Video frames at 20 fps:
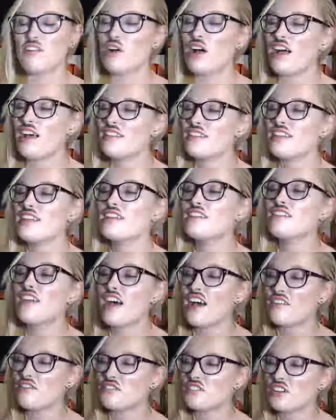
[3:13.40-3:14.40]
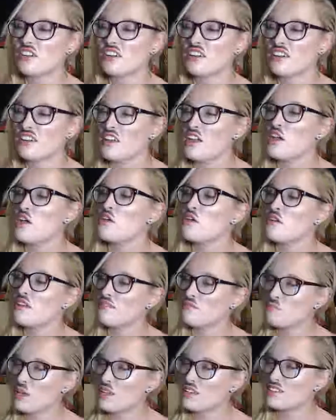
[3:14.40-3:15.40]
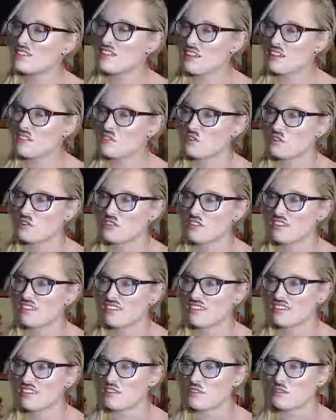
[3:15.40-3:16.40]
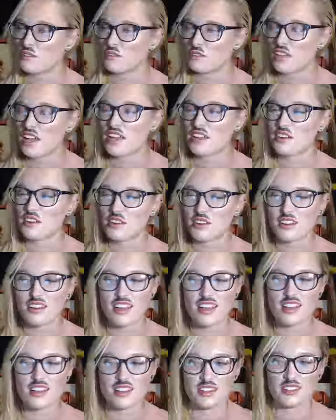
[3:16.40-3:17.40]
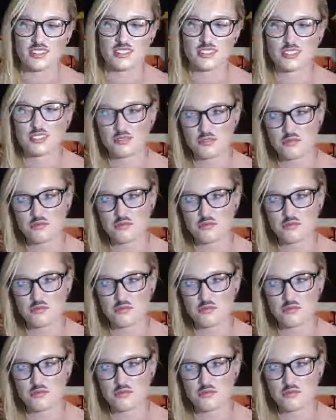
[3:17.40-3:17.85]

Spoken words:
Well, I think laughter makes everything lighter and